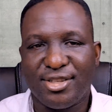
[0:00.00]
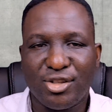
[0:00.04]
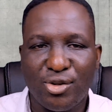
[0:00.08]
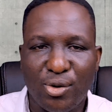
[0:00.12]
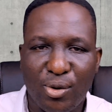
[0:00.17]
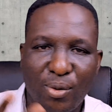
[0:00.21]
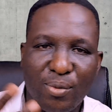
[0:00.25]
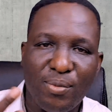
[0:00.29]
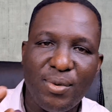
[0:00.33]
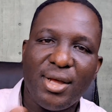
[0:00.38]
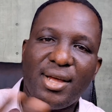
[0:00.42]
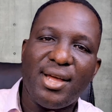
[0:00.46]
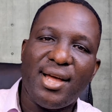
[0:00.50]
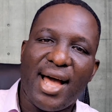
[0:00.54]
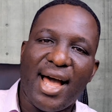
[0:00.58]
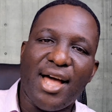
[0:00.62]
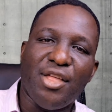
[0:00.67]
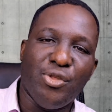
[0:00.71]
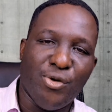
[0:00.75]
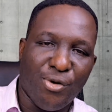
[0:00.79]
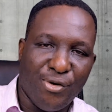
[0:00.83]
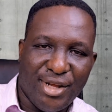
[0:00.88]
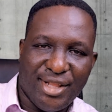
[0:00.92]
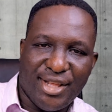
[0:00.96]
So
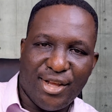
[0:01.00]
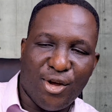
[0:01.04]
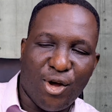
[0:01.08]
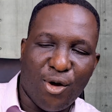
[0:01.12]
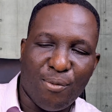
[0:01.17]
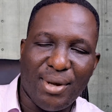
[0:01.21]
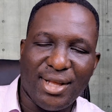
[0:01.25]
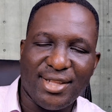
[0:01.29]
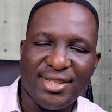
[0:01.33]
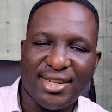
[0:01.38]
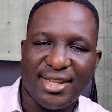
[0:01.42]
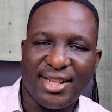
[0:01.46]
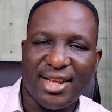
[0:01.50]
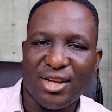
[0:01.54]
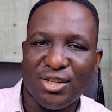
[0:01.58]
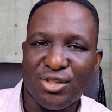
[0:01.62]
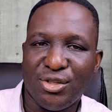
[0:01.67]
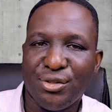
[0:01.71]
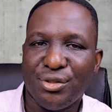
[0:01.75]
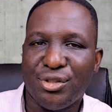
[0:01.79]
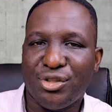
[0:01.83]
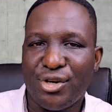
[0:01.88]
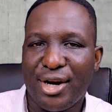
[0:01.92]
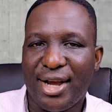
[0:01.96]
I do read the comments, and I
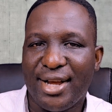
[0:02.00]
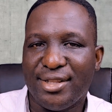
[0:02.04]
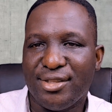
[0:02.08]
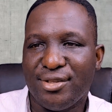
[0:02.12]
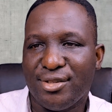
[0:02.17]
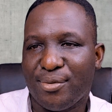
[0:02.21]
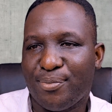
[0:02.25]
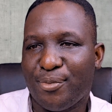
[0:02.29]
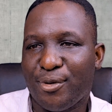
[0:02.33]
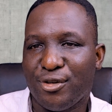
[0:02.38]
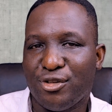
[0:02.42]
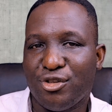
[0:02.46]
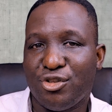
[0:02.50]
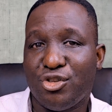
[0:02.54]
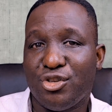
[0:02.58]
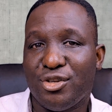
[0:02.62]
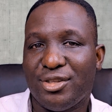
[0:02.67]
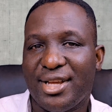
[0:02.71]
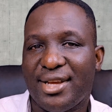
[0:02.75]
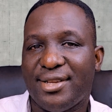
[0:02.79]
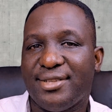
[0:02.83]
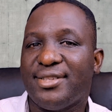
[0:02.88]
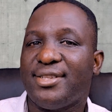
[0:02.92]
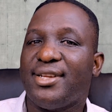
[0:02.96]
do try and support
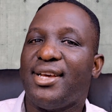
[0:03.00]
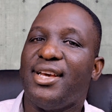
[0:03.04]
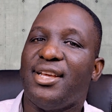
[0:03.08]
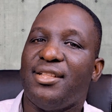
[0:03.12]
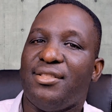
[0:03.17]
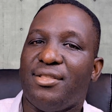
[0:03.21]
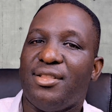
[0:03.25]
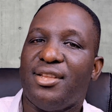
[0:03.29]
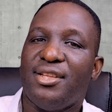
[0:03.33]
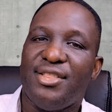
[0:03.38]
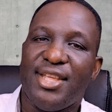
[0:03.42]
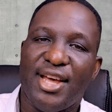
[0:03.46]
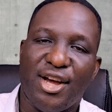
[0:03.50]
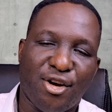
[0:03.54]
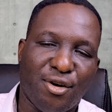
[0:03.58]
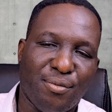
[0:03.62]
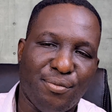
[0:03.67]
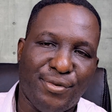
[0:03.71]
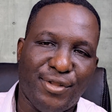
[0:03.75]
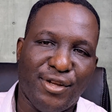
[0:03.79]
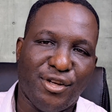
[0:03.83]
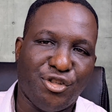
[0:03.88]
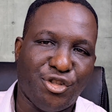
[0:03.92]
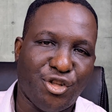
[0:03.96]
students in their
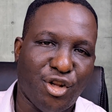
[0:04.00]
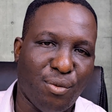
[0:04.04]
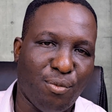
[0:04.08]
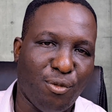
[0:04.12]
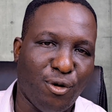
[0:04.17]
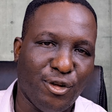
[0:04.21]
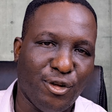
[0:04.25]
computational